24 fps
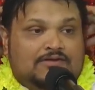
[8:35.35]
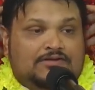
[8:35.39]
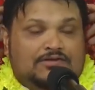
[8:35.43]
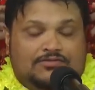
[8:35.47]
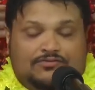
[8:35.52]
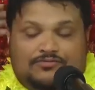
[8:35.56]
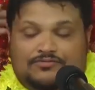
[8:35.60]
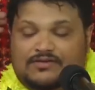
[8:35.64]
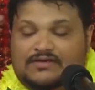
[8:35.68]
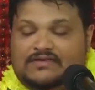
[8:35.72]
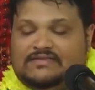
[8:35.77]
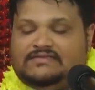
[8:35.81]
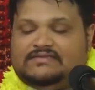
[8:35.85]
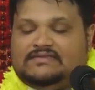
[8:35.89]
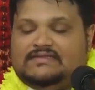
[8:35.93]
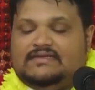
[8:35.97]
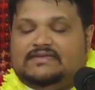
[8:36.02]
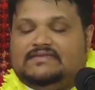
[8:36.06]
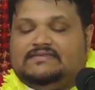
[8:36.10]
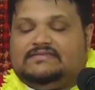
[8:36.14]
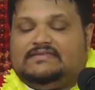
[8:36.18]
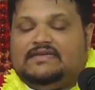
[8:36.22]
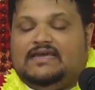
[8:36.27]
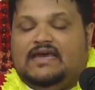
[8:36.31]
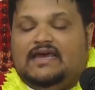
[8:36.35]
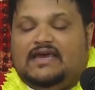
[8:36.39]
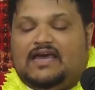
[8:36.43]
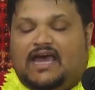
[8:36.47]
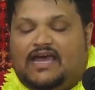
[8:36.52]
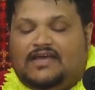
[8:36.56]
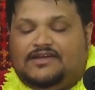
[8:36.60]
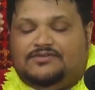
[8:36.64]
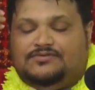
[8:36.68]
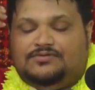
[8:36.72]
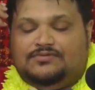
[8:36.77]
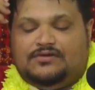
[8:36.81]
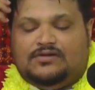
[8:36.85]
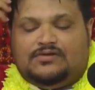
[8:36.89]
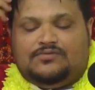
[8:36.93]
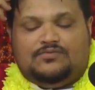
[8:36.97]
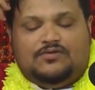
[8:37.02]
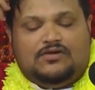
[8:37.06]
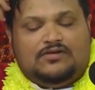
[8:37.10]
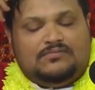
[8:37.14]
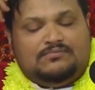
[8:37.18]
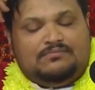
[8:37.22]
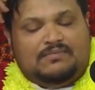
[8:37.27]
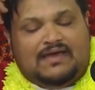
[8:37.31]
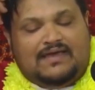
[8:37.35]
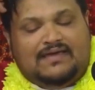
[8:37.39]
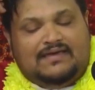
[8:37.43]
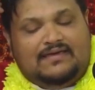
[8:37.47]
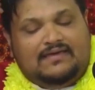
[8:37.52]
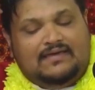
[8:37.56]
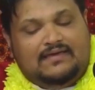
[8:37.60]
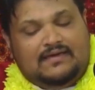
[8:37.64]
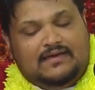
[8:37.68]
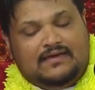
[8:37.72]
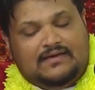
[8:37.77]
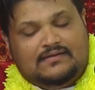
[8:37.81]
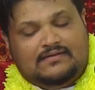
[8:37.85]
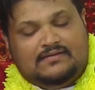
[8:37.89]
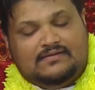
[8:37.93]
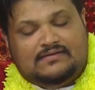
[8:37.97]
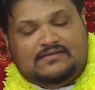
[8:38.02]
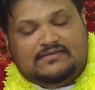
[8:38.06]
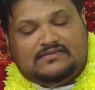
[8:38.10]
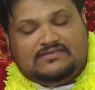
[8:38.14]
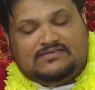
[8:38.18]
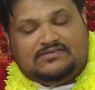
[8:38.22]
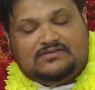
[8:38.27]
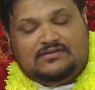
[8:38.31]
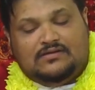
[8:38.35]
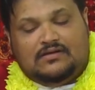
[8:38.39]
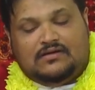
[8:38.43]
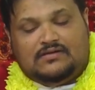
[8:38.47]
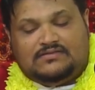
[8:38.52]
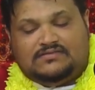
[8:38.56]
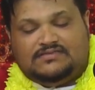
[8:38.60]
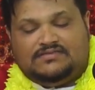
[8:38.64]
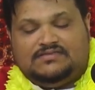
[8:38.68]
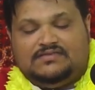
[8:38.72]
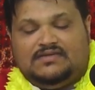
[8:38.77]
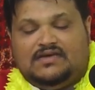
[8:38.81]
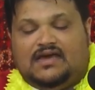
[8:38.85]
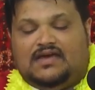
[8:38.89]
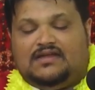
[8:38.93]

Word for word: The reason is, I do not want my hair to dislodge